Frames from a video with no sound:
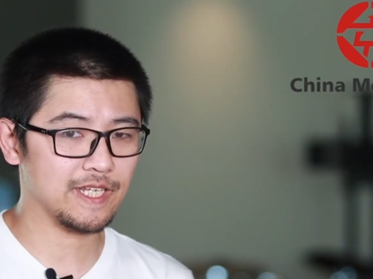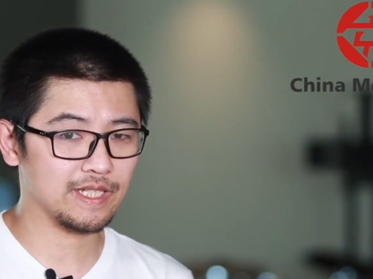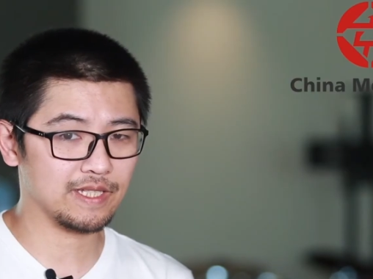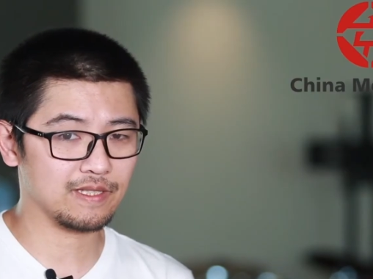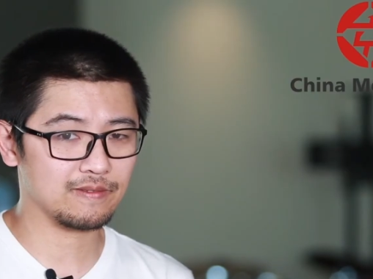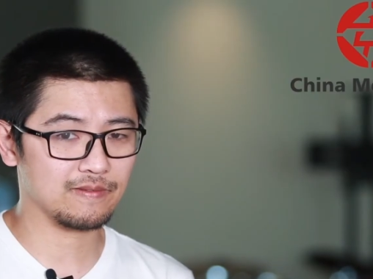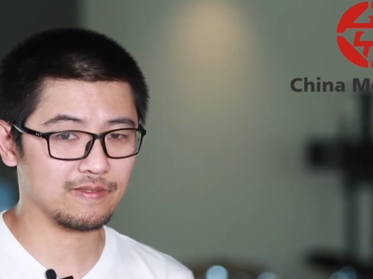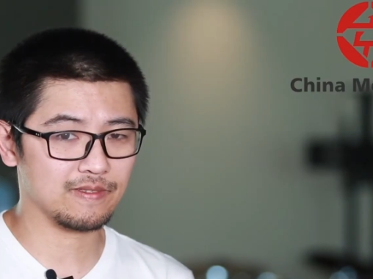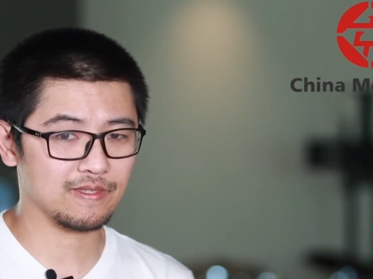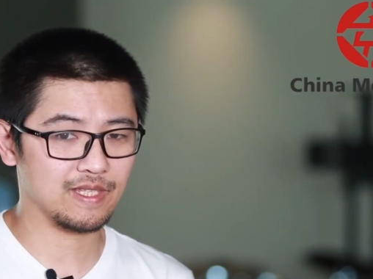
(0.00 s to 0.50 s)

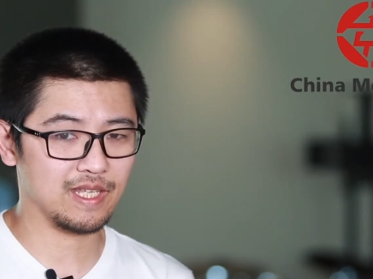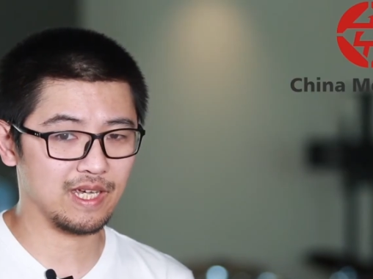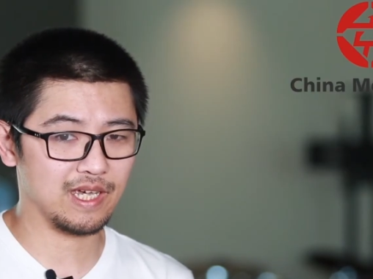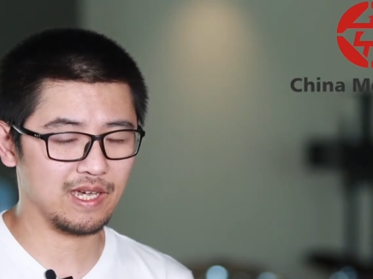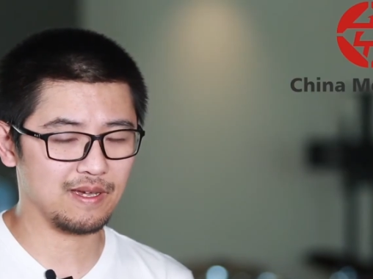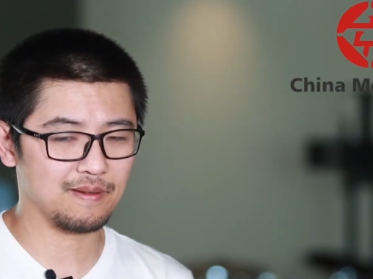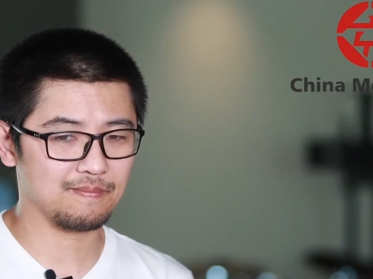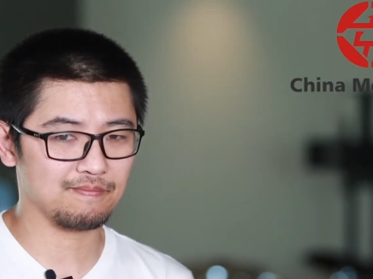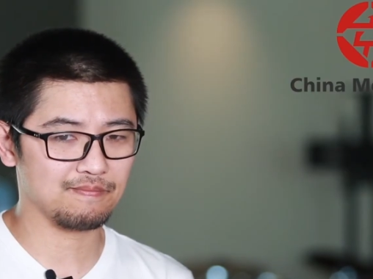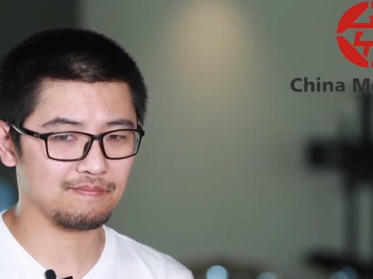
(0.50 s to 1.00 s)
think
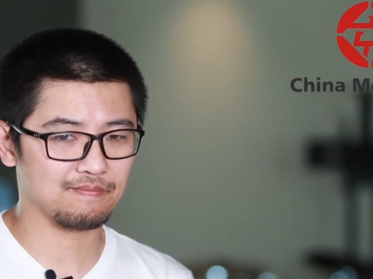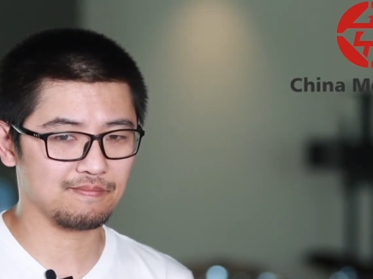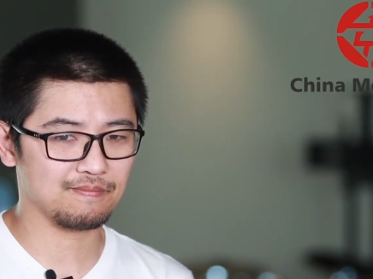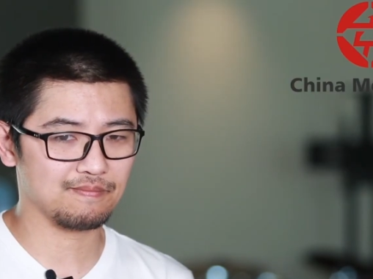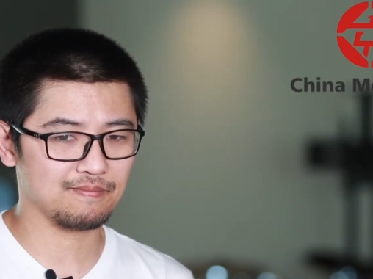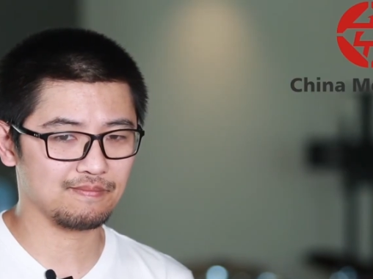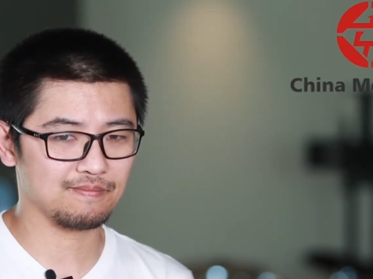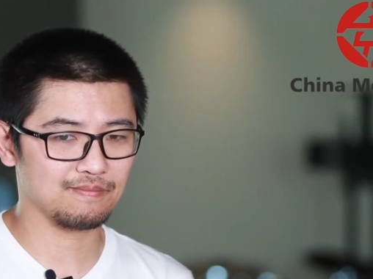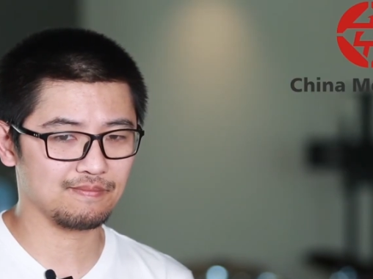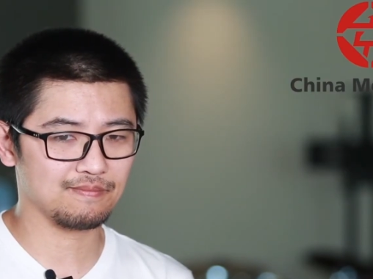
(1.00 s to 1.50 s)
that
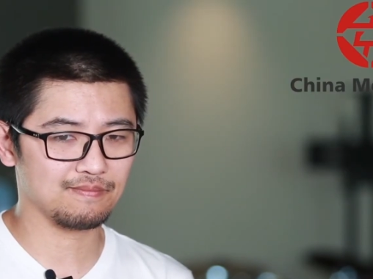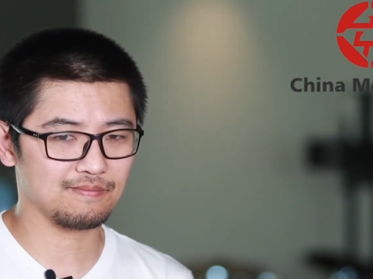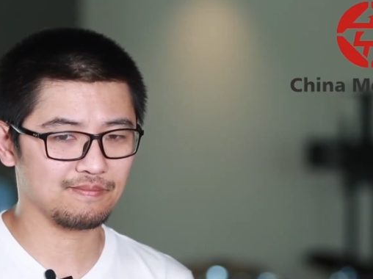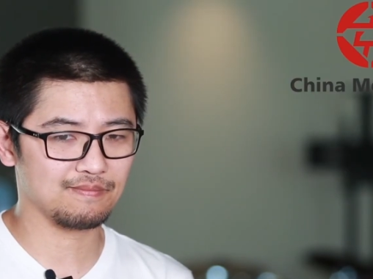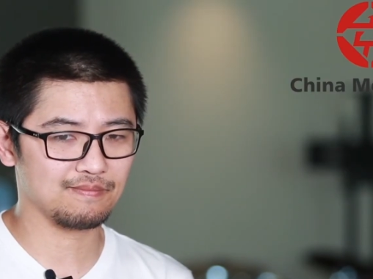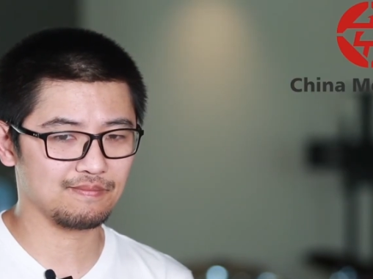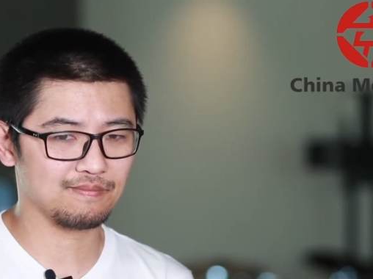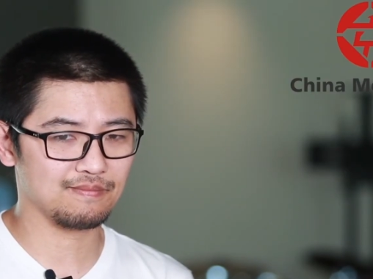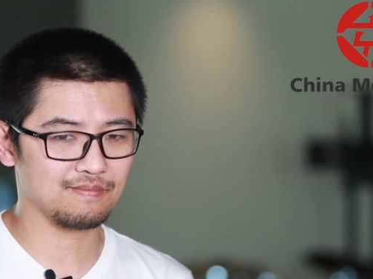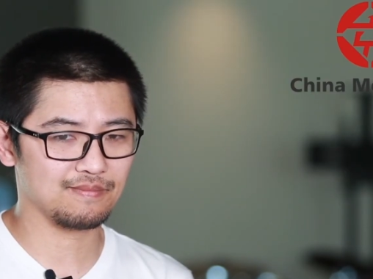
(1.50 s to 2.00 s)

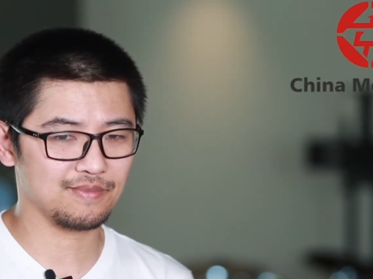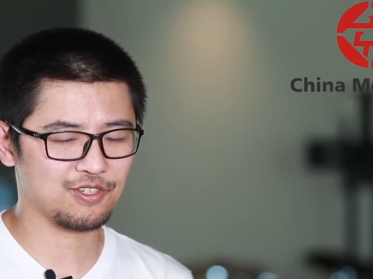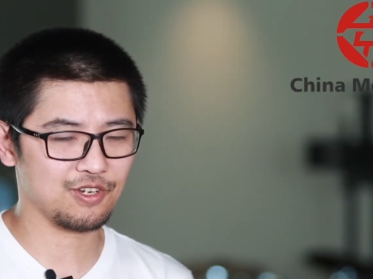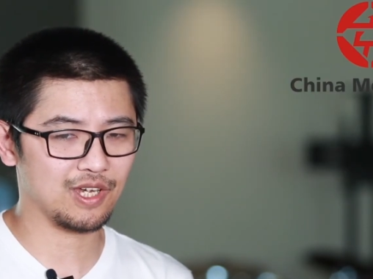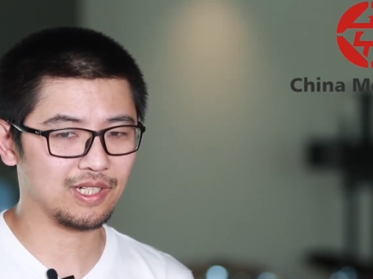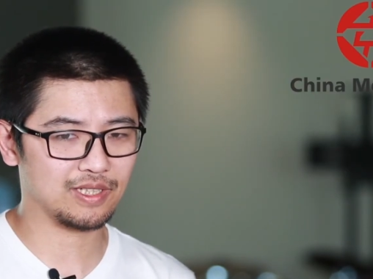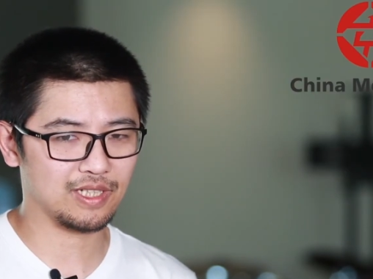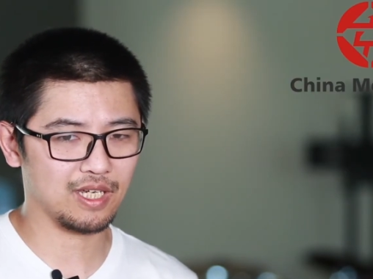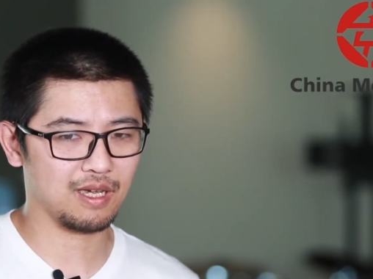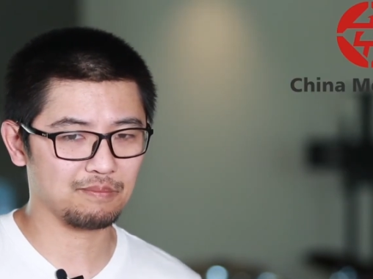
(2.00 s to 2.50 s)

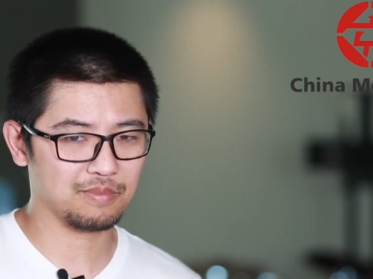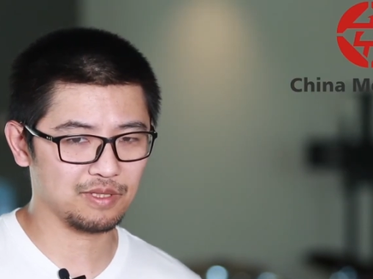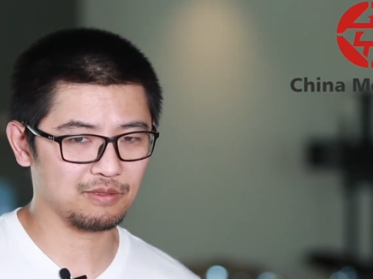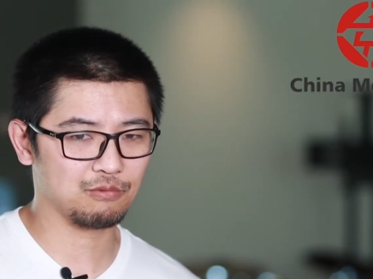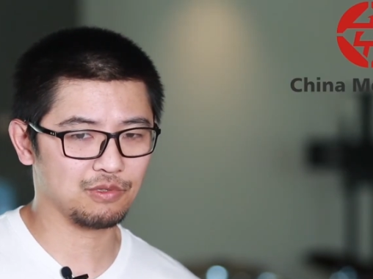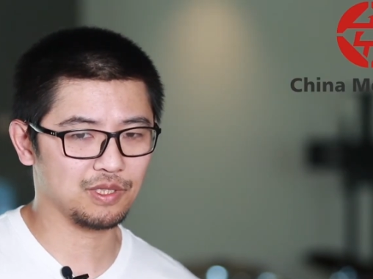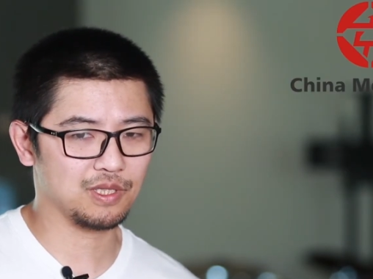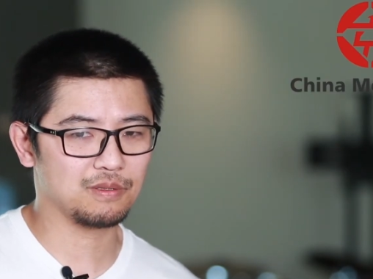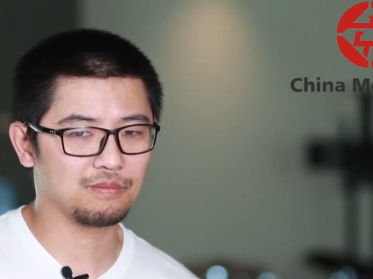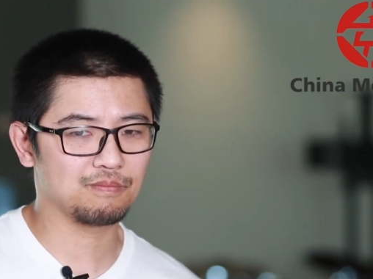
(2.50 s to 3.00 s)
giant
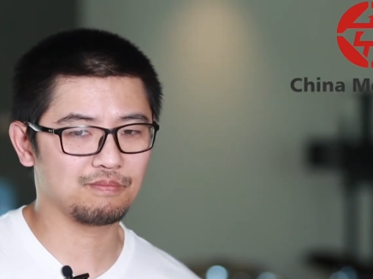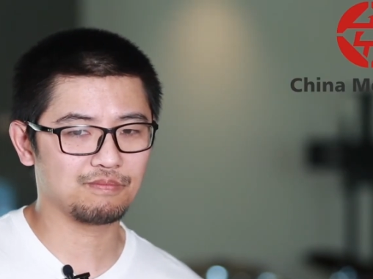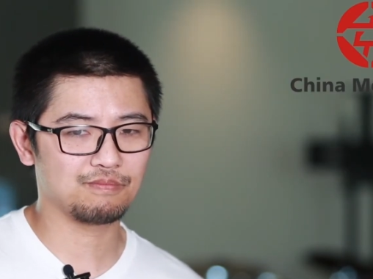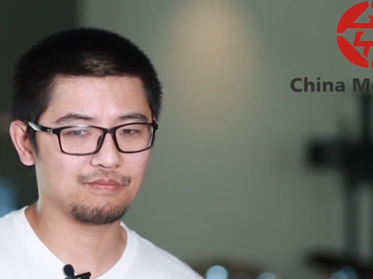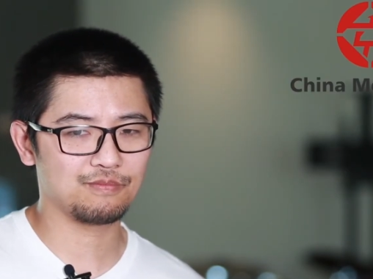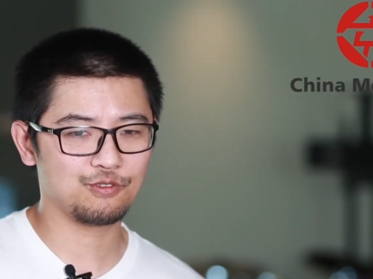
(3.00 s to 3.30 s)
company will